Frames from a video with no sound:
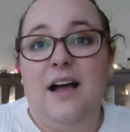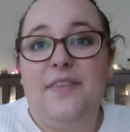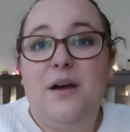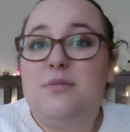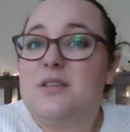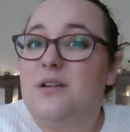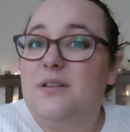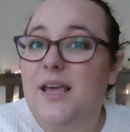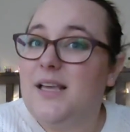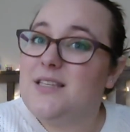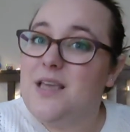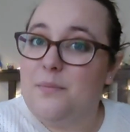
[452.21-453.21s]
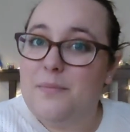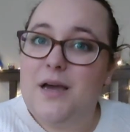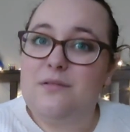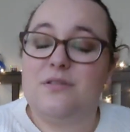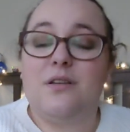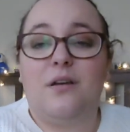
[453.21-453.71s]
And that was only £18,
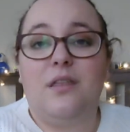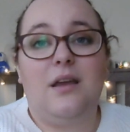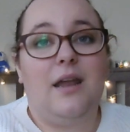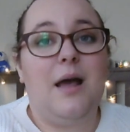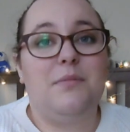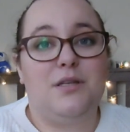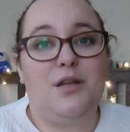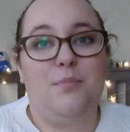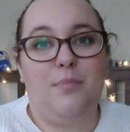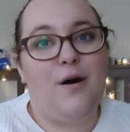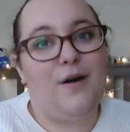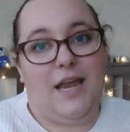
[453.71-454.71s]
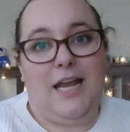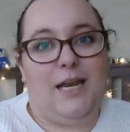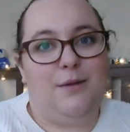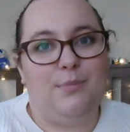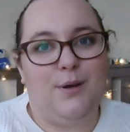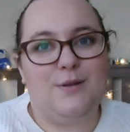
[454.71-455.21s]
so I think an absolute bargain
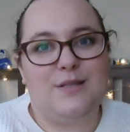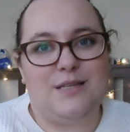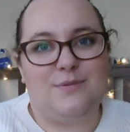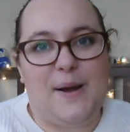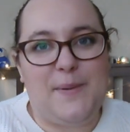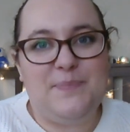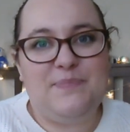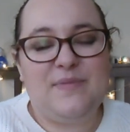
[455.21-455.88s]
in Boots as well.